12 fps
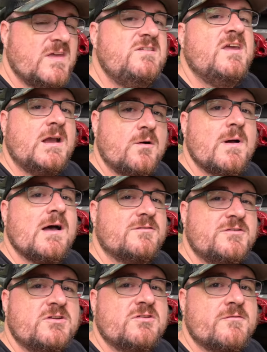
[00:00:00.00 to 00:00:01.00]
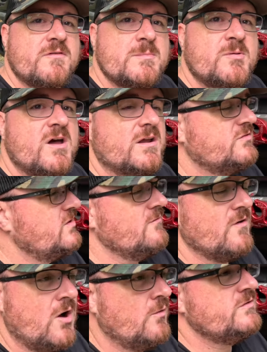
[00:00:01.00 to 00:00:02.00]
take a while to deliver the products.
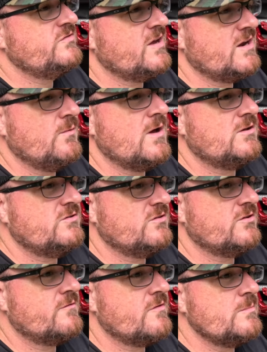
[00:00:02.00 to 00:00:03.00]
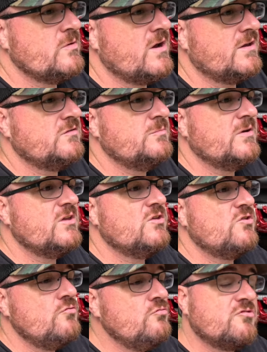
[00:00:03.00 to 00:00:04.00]
They've always taken a while to deliver the products, but
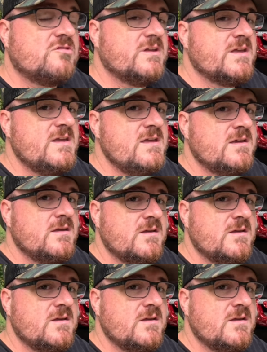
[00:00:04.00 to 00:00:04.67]
usually